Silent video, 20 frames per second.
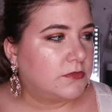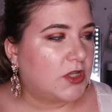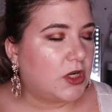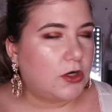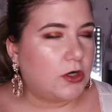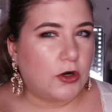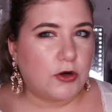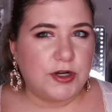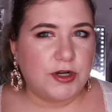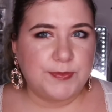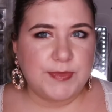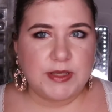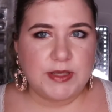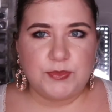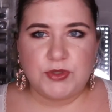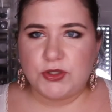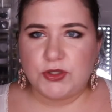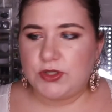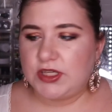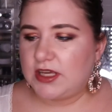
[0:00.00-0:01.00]
Lauren May
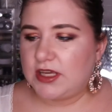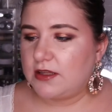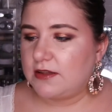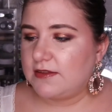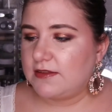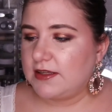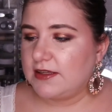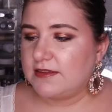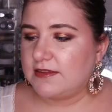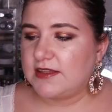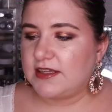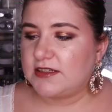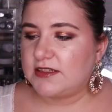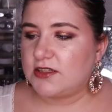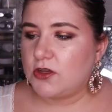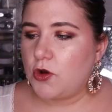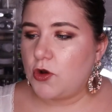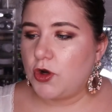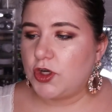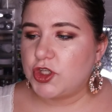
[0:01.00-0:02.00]
Beauty, I think, that
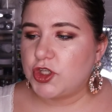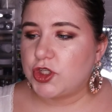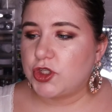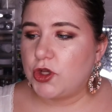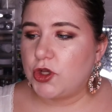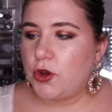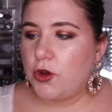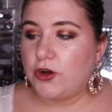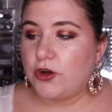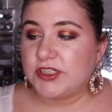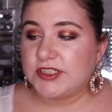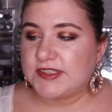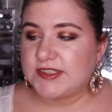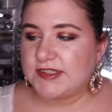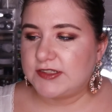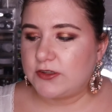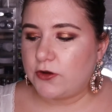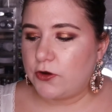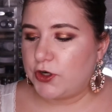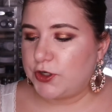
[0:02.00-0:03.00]
hers
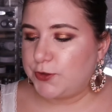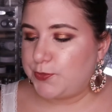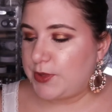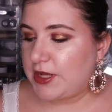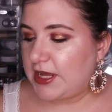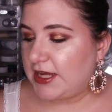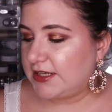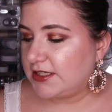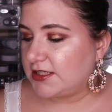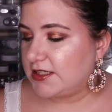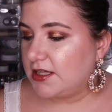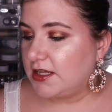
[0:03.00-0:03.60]
turned bad